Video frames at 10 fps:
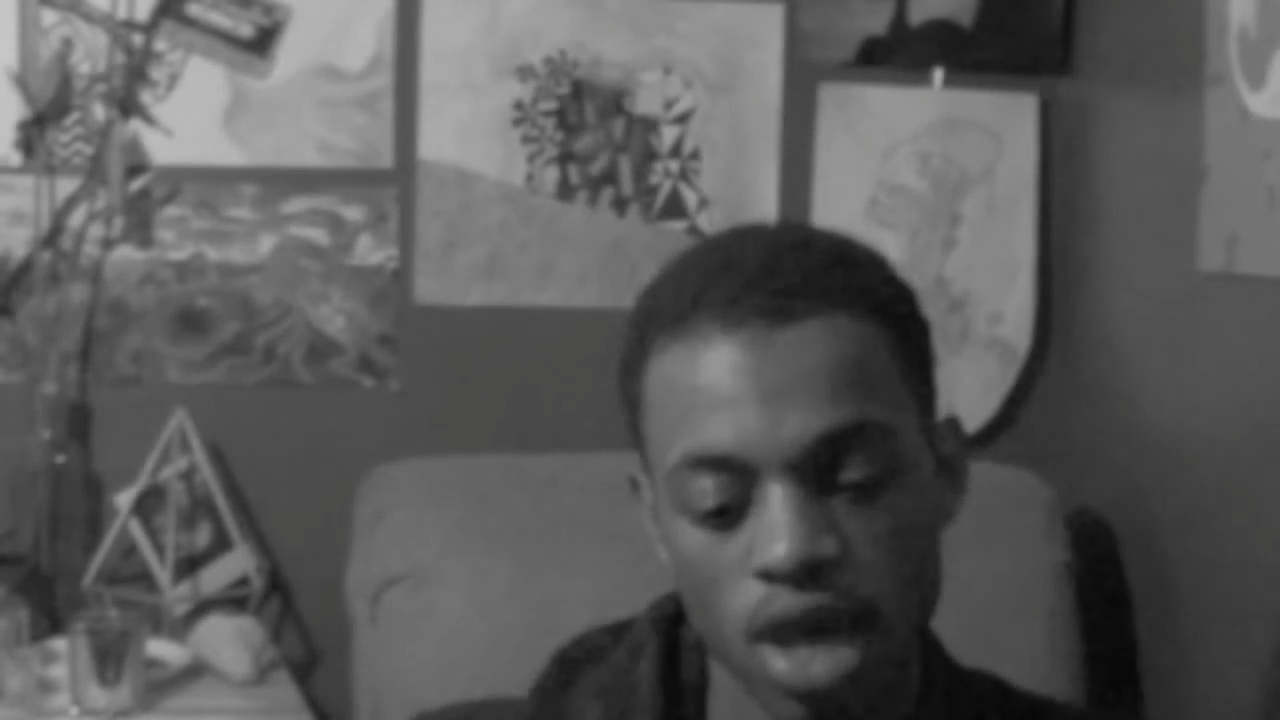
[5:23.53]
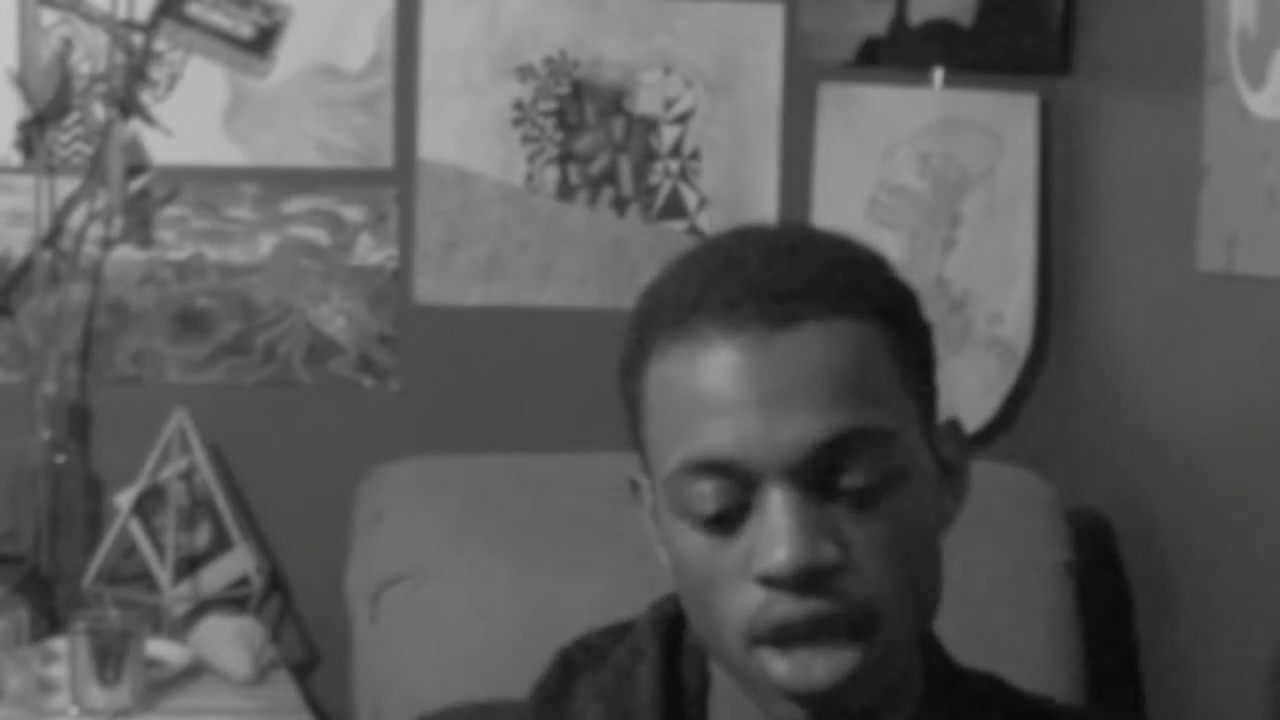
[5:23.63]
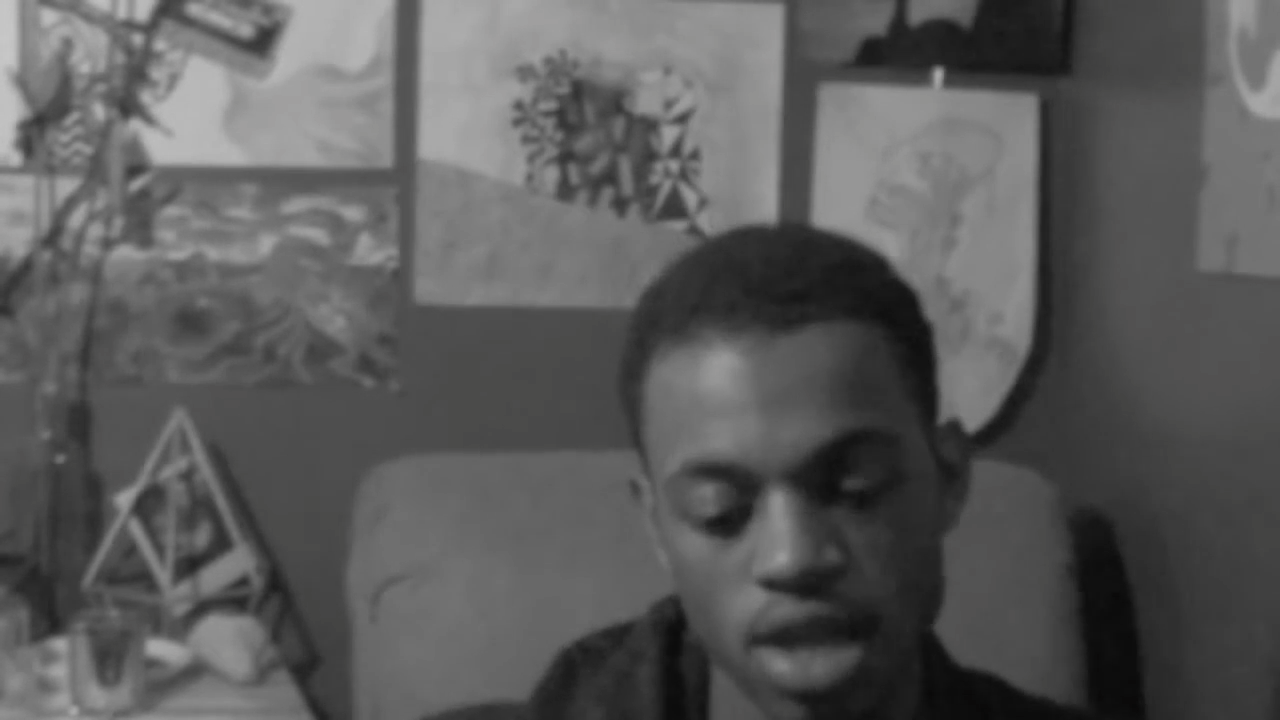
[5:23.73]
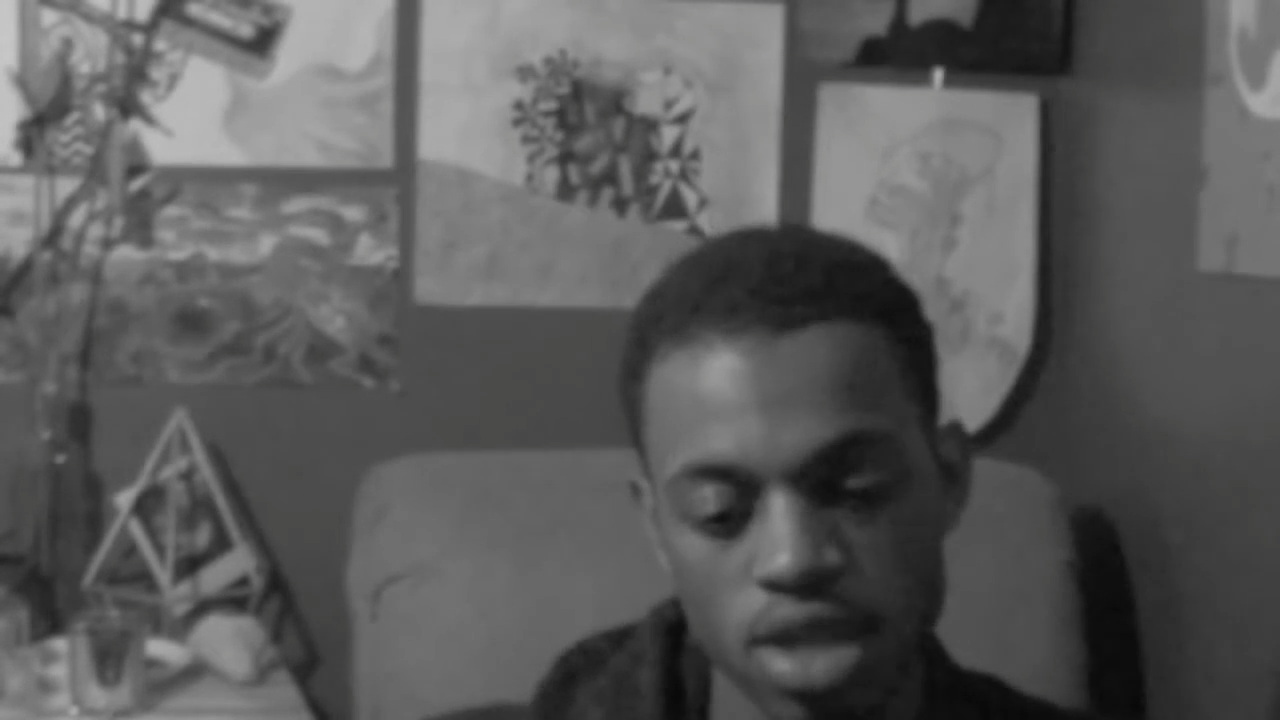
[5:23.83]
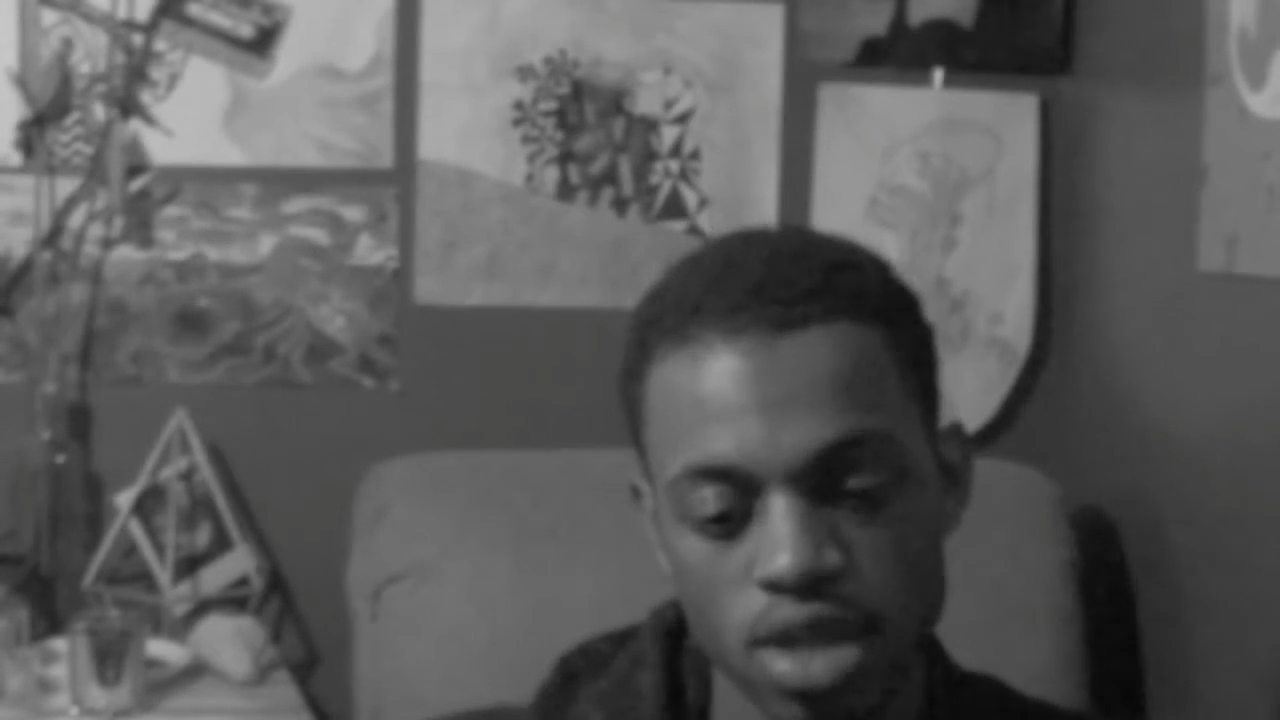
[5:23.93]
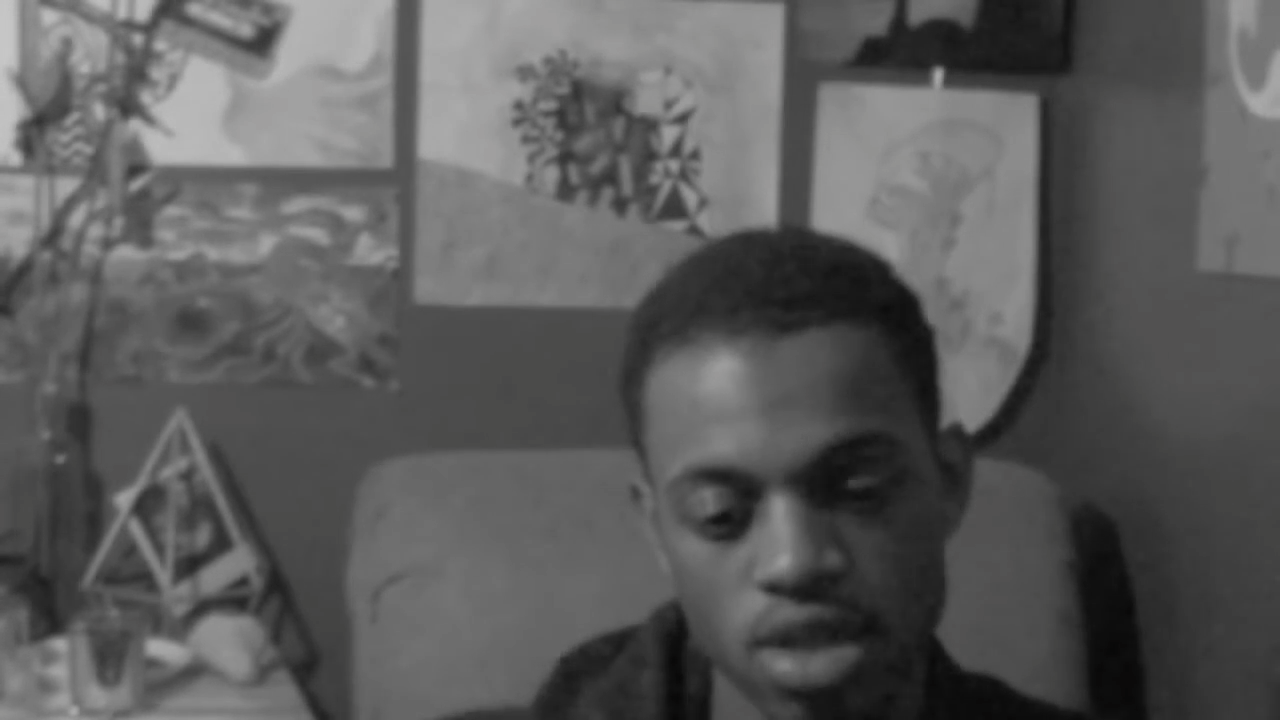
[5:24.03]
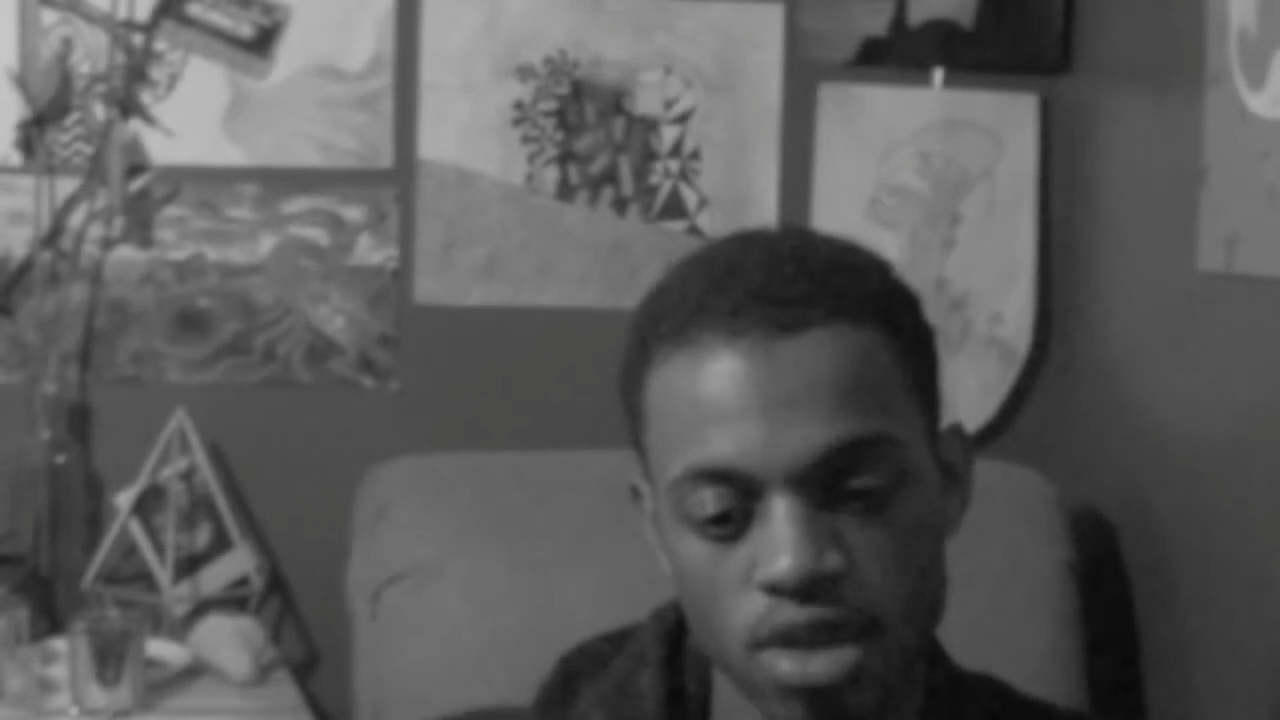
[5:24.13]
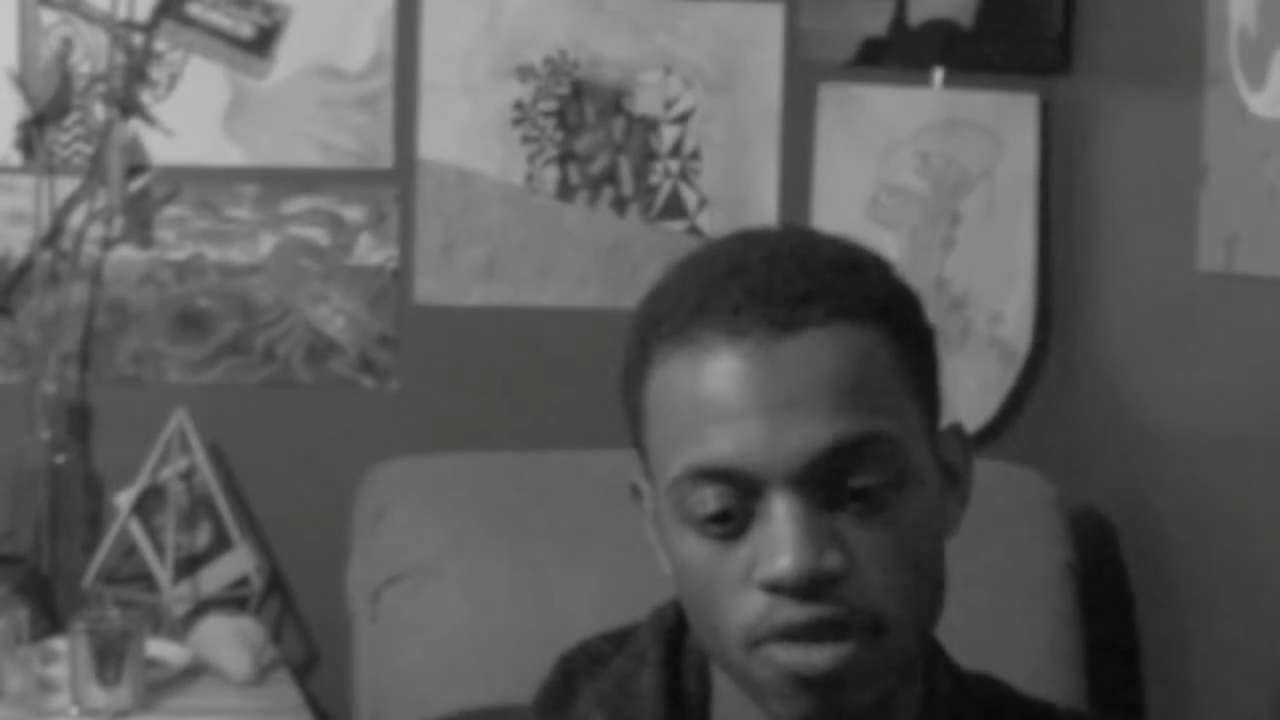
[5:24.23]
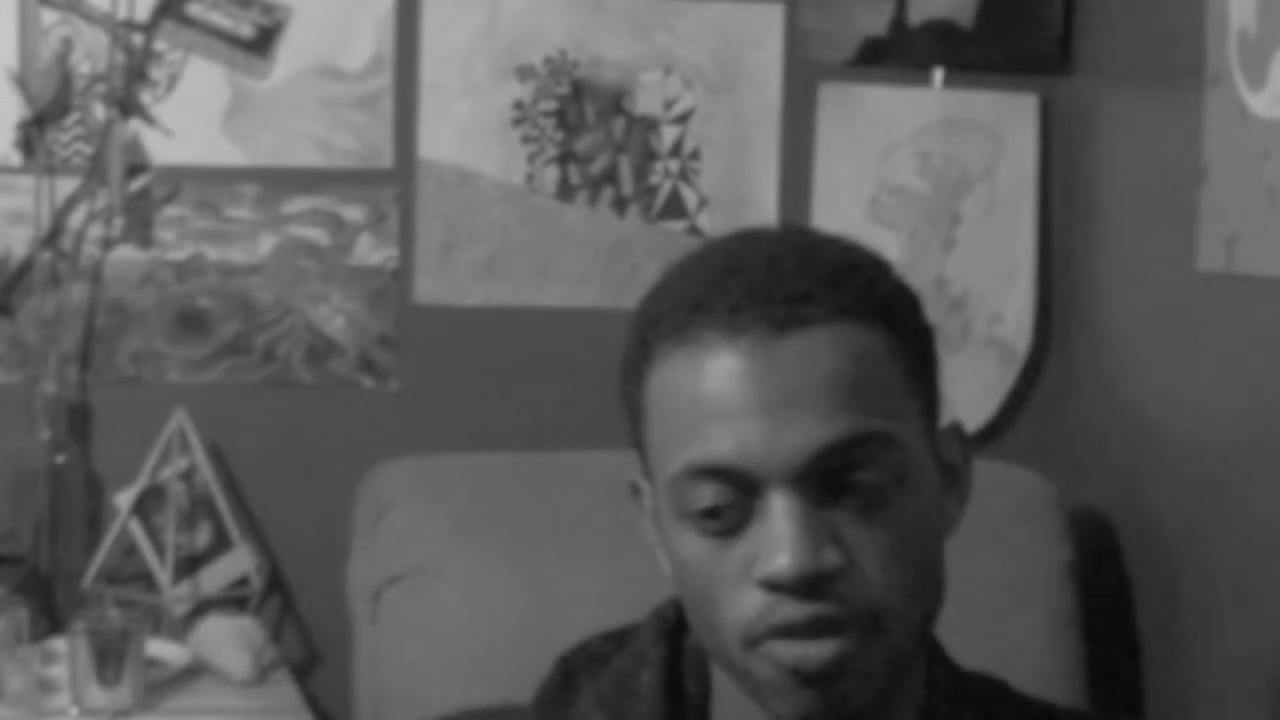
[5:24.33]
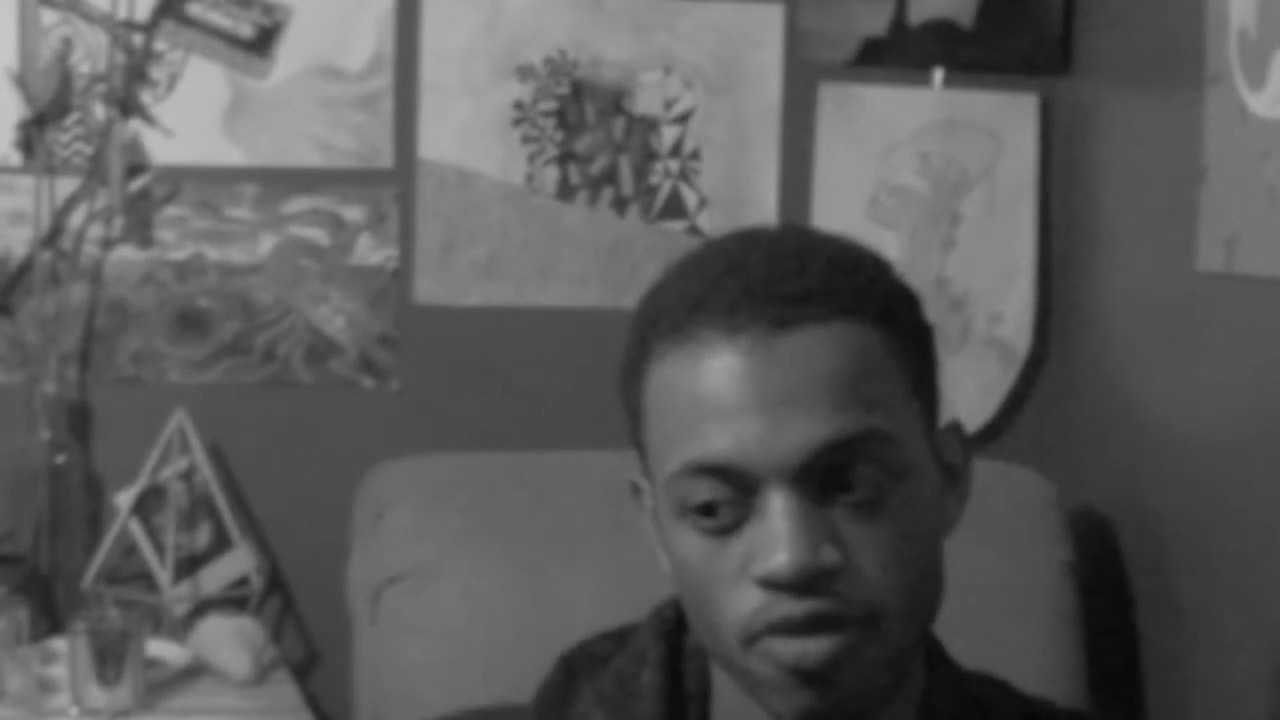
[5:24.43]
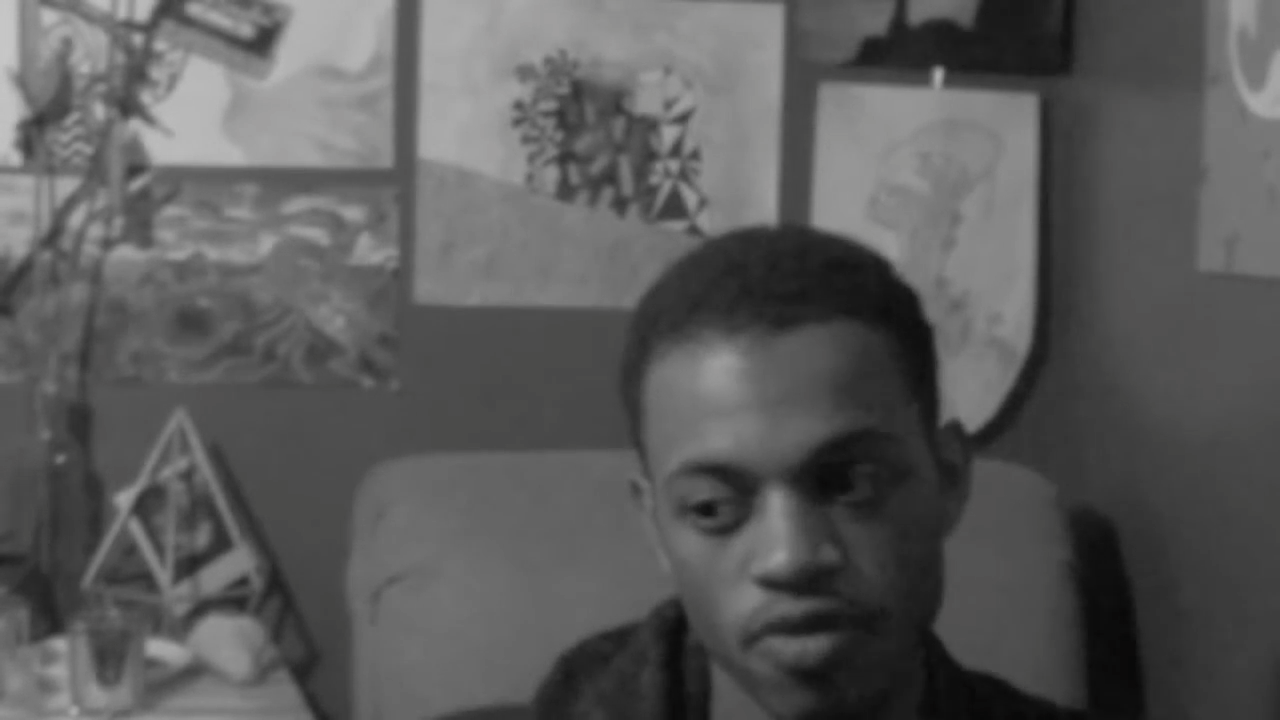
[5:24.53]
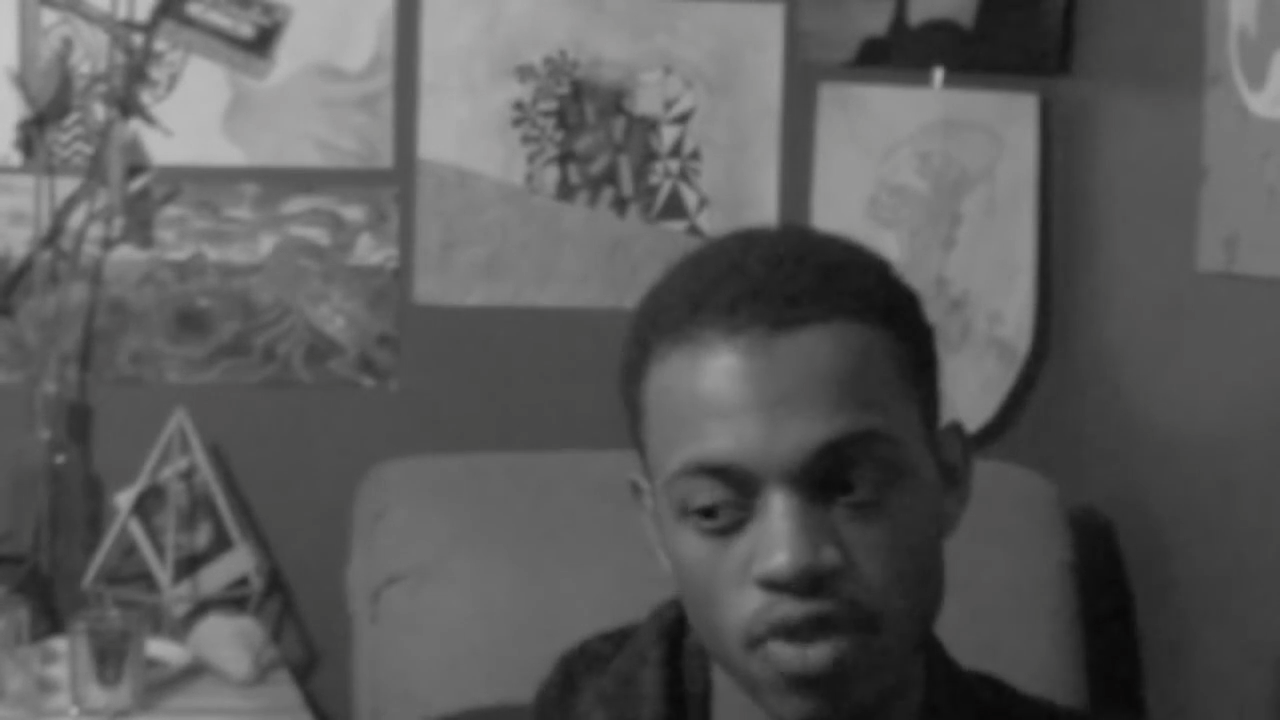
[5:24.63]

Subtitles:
in the sense of